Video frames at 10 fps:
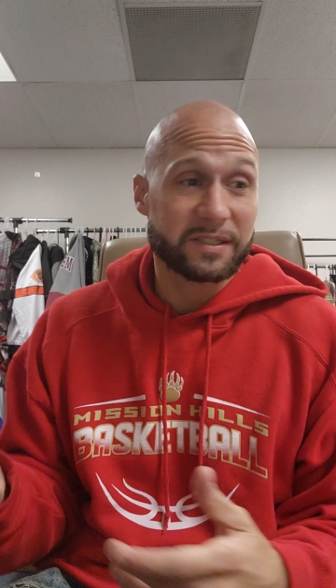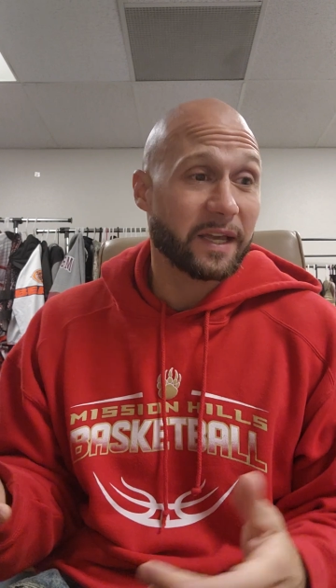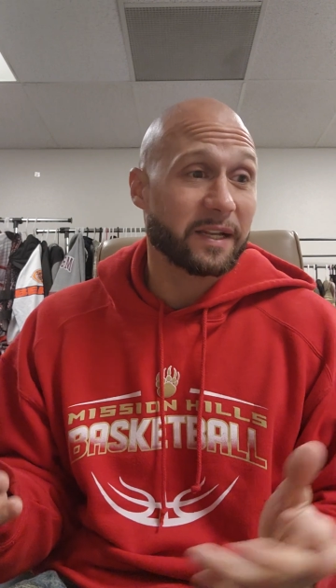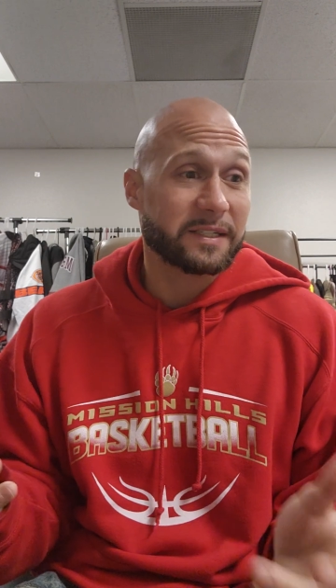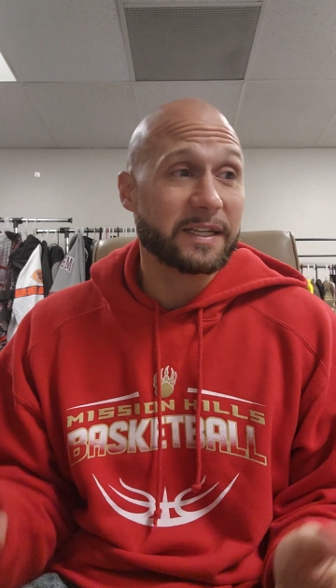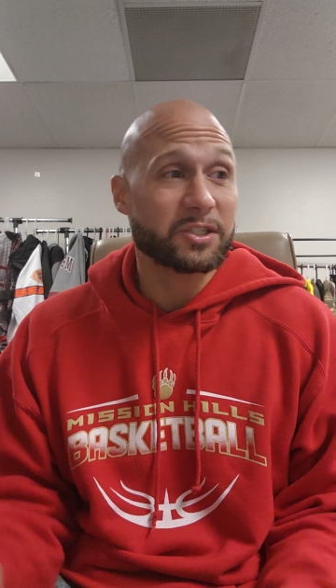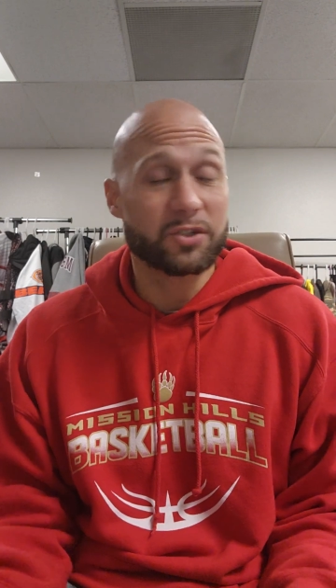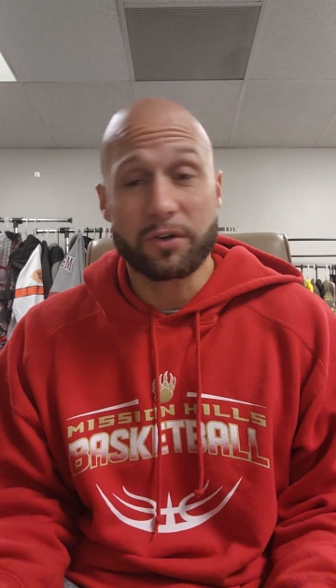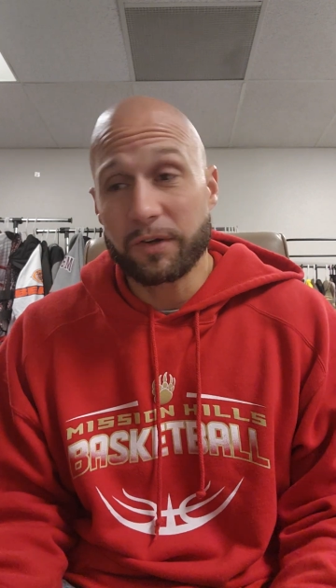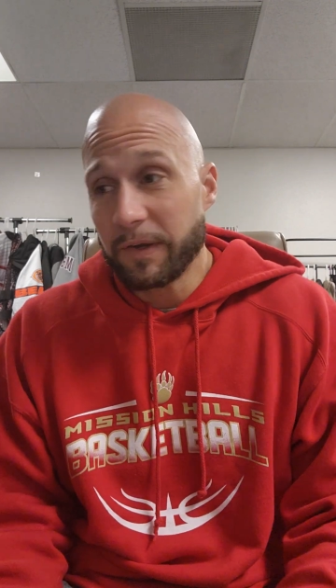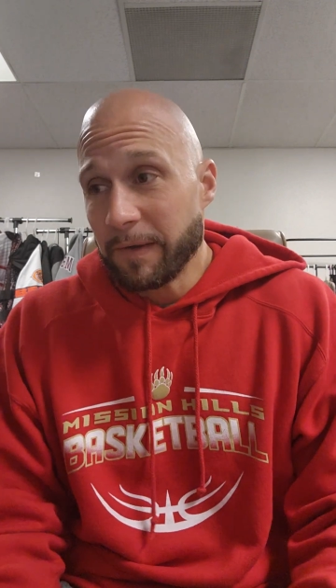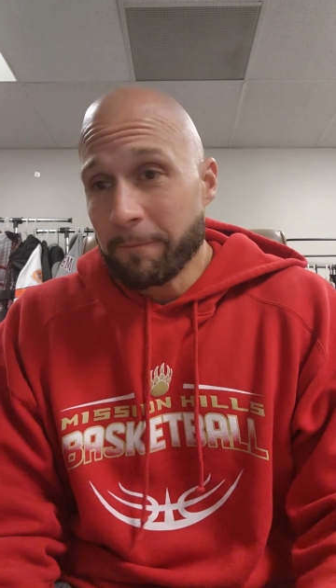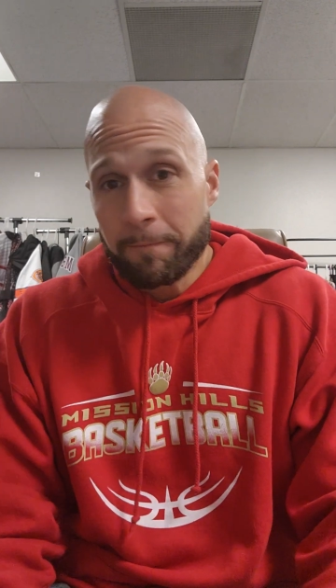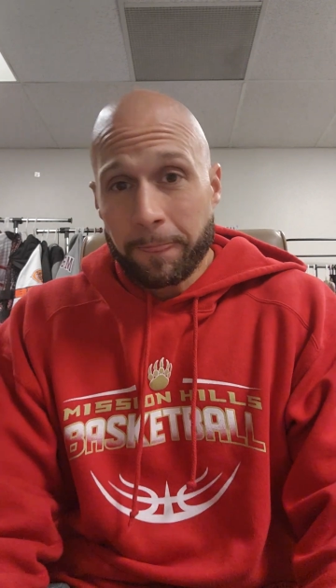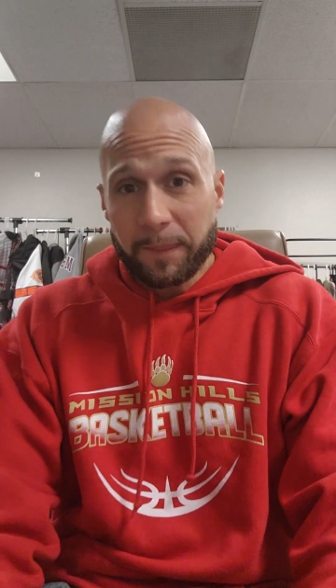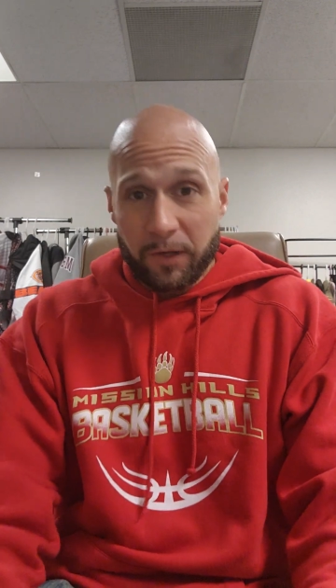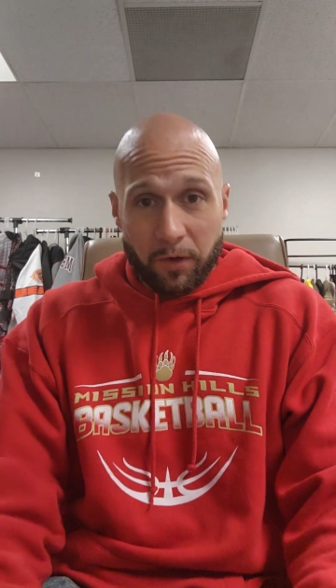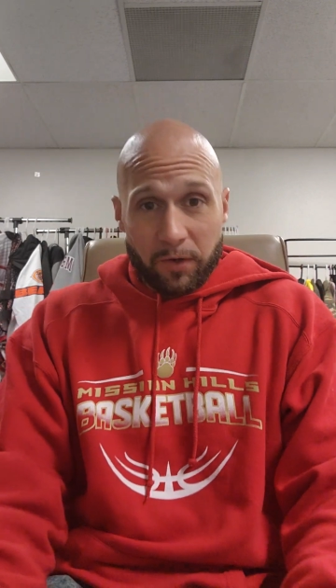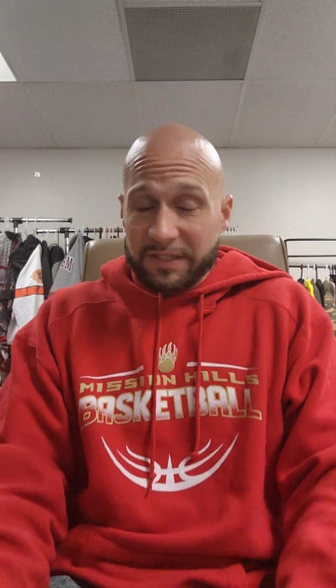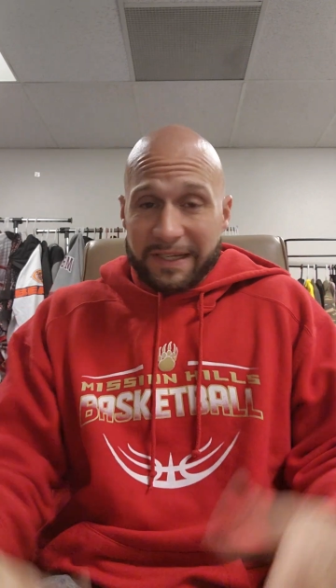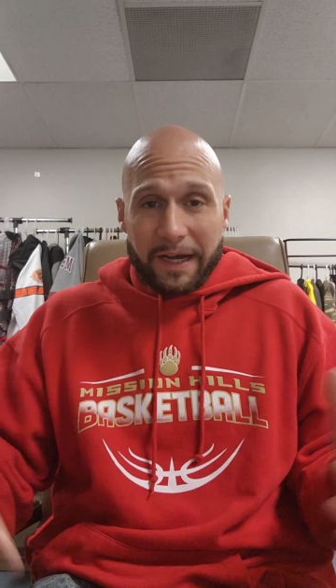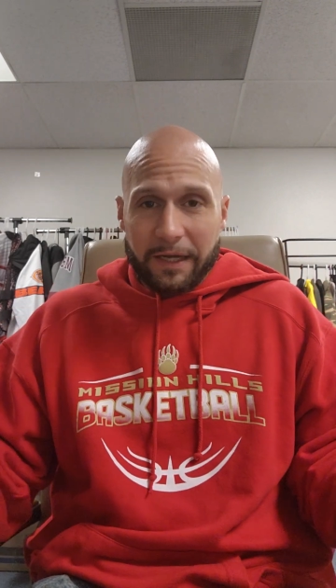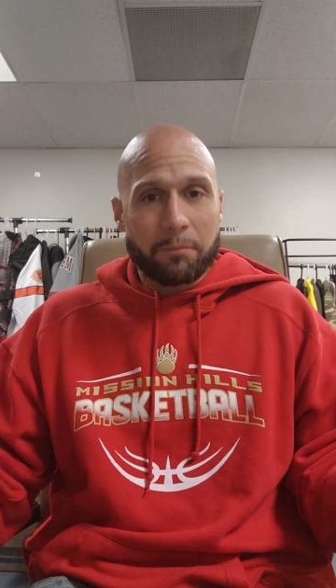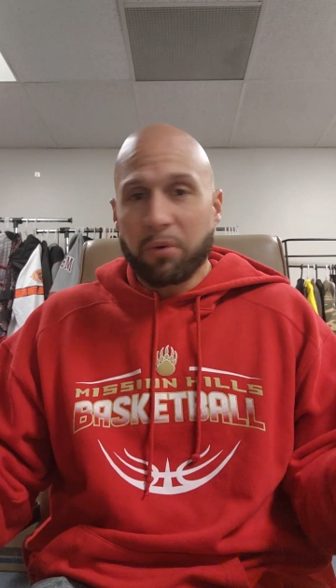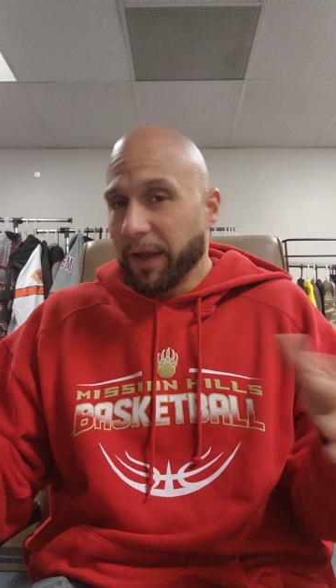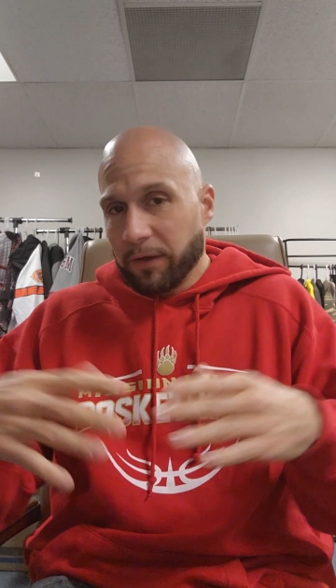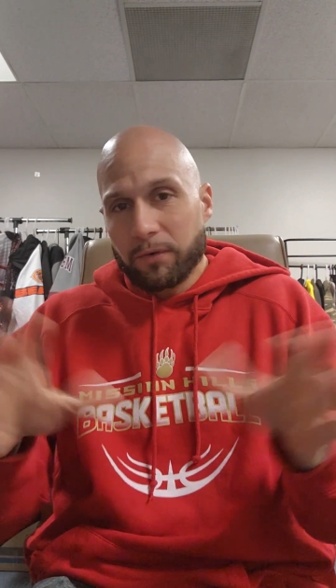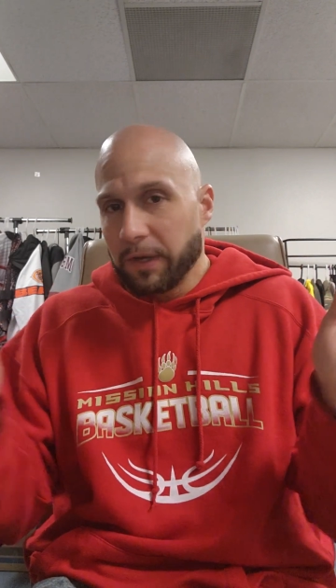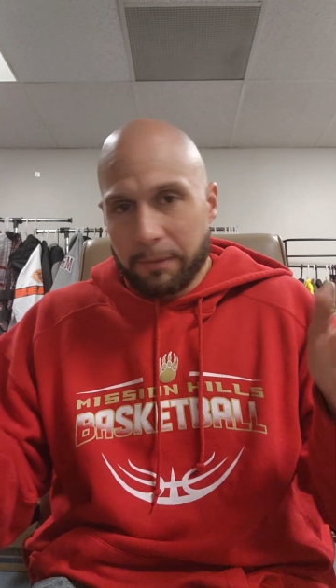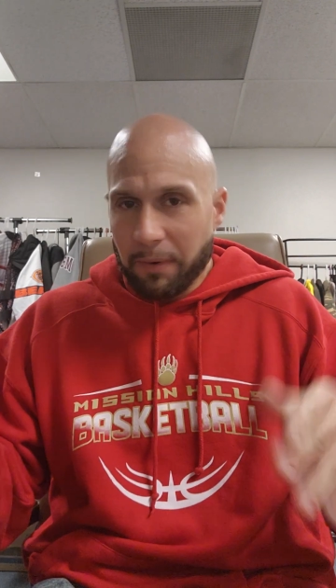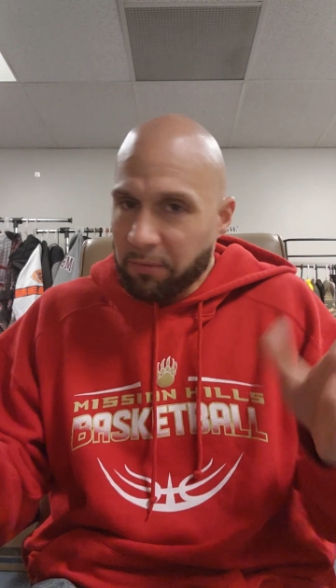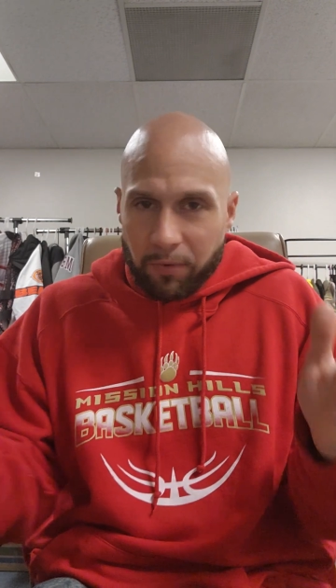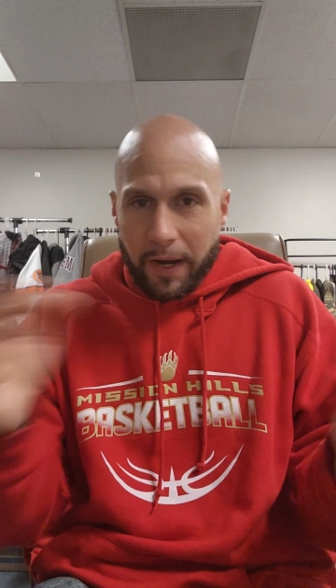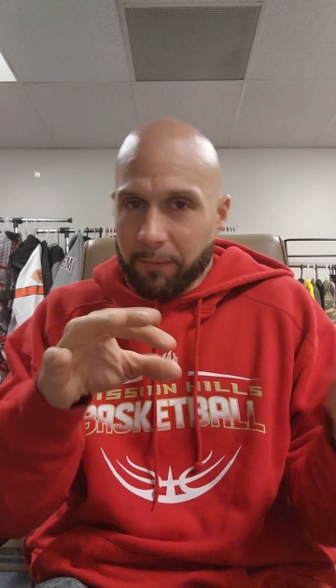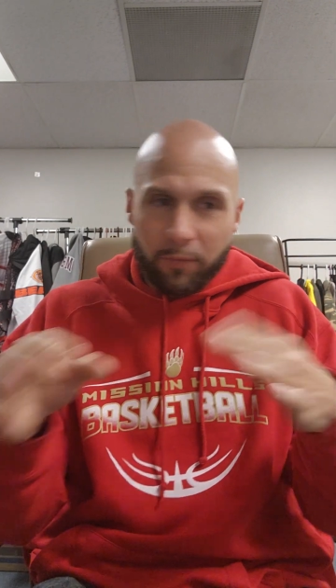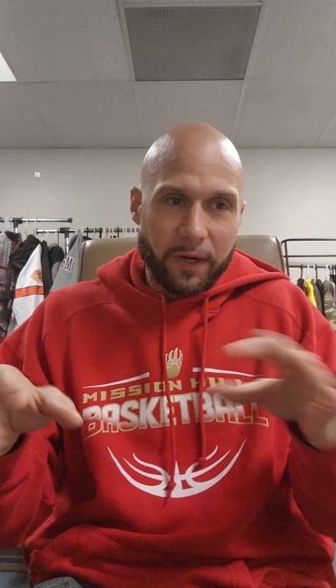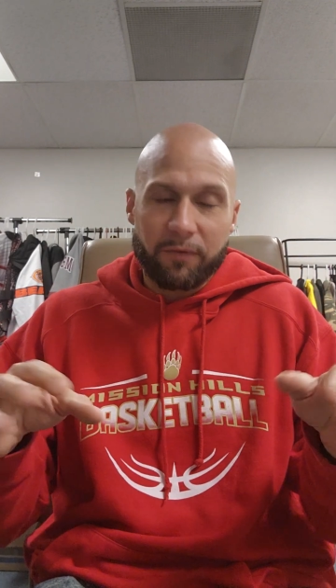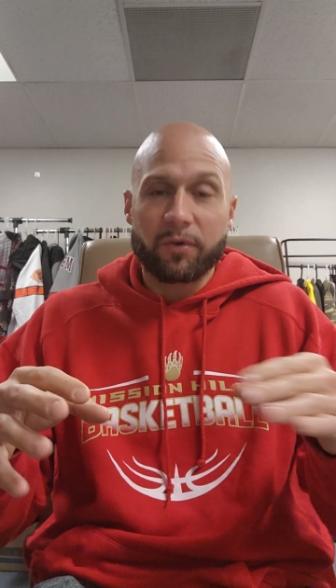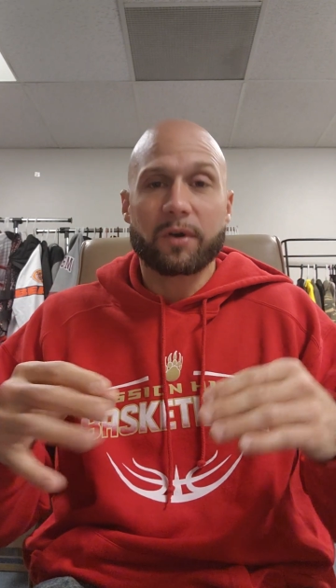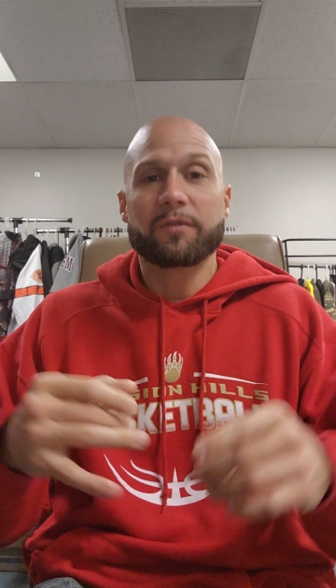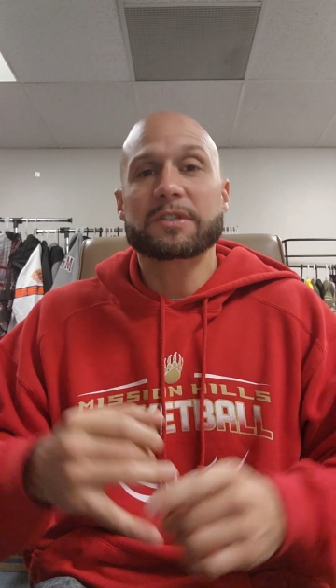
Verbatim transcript: just say, a T-shirt, you know, it's not going to break. You don't need bubble wrap, whatever.